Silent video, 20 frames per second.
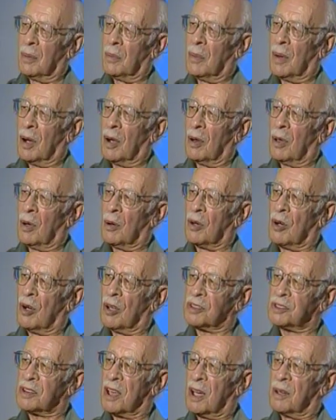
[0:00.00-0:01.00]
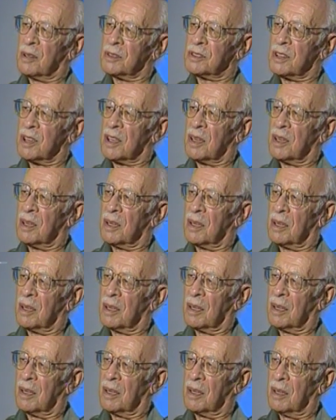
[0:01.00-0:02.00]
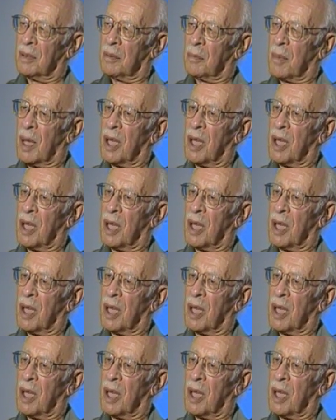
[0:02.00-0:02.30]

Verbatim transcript: Well, low cost housing and